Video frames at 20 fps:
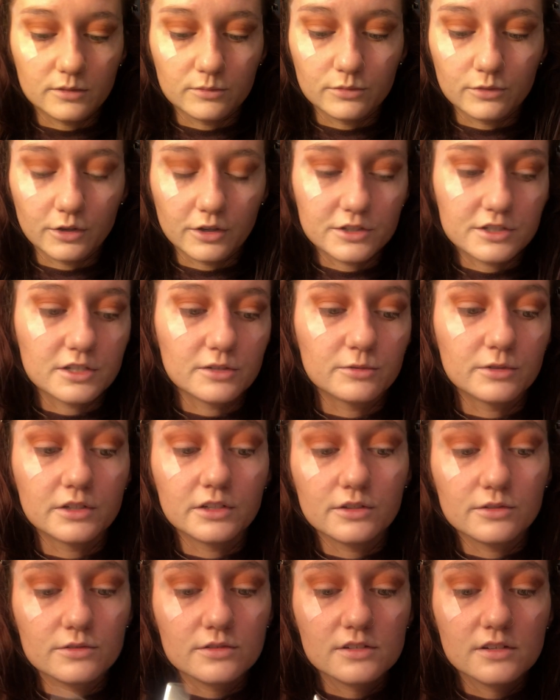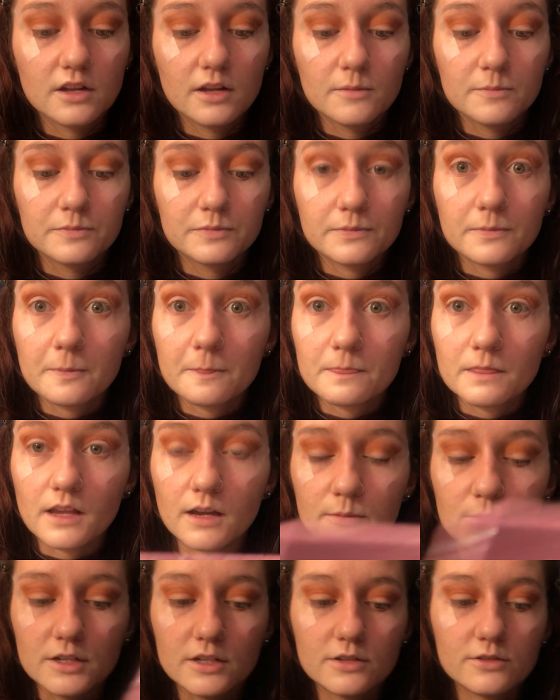of brush I want to use.
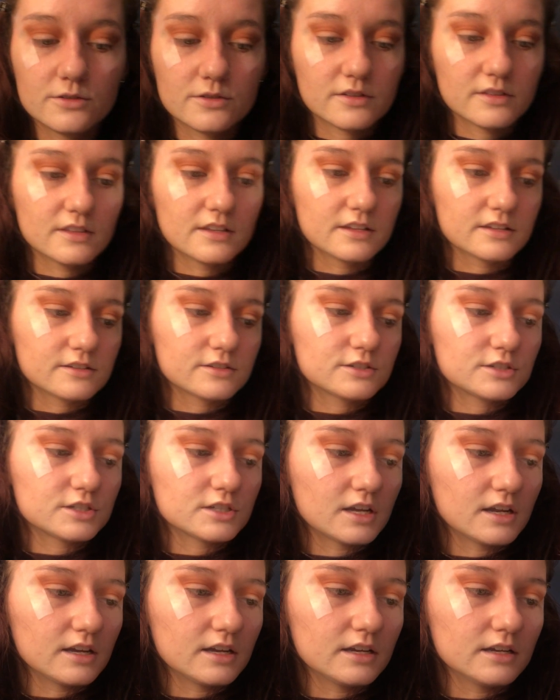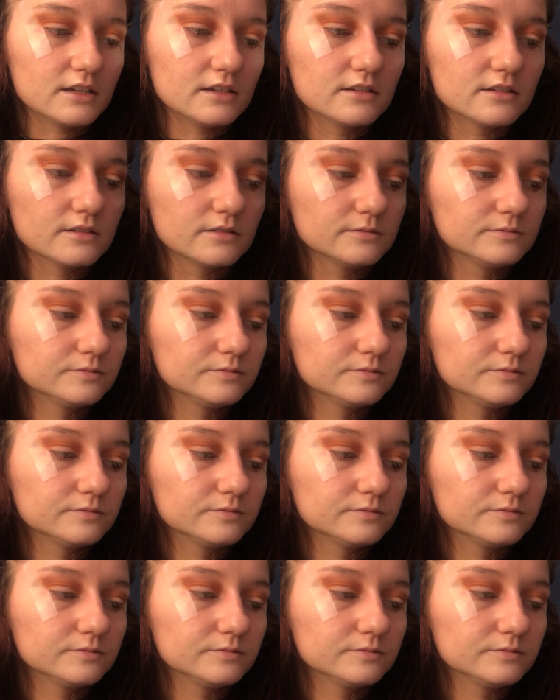I'm going to use this shade.